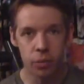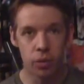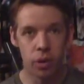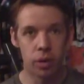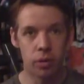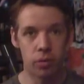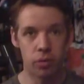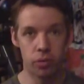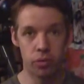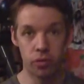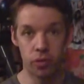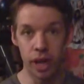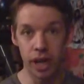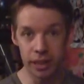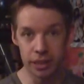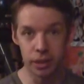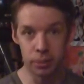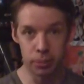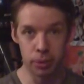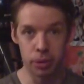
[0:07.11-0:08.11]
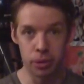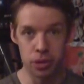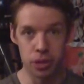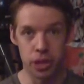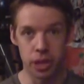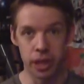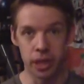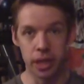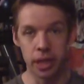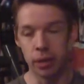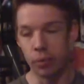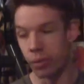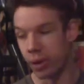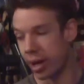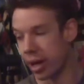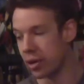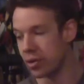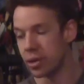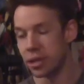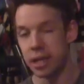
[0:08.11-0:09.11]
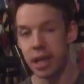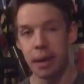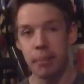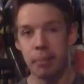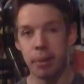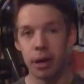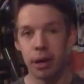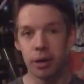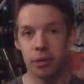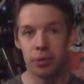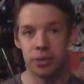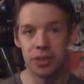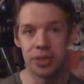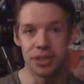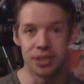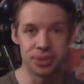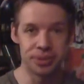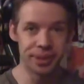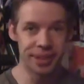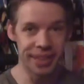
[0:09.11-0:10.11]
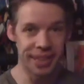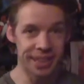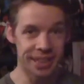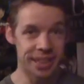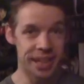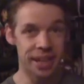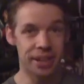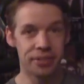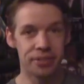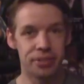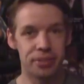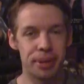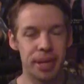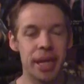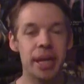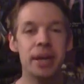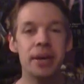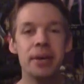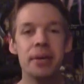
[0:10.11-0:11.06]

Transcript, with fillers: We're fast approaching the 100-day mark, which is really exciting for me